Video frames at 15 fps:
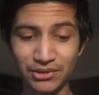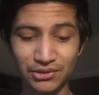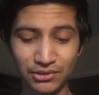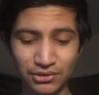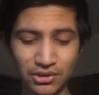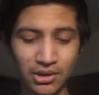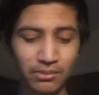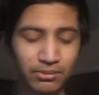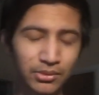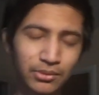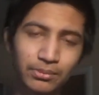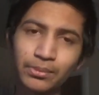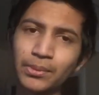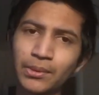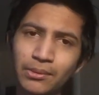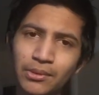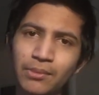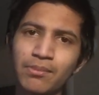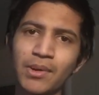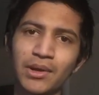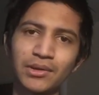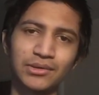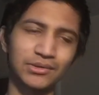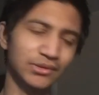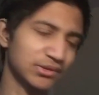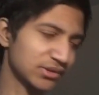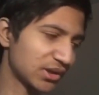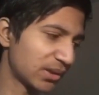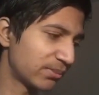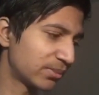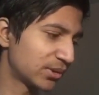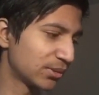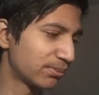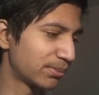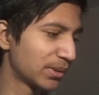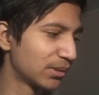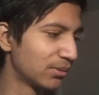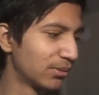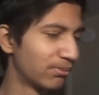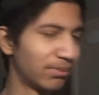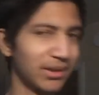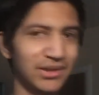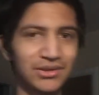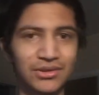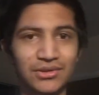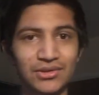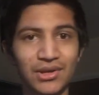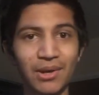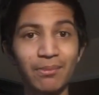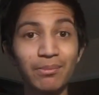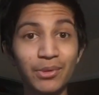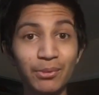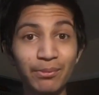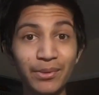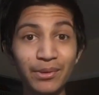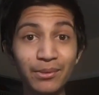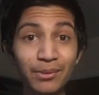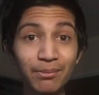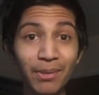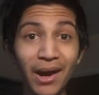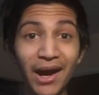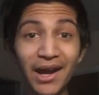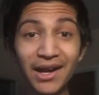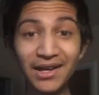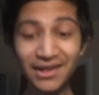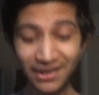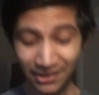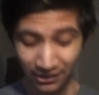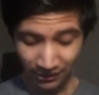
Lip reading: Subscribe to PewDiePie. Subscribe to PewDiePie. Subscribe to PewDiePie.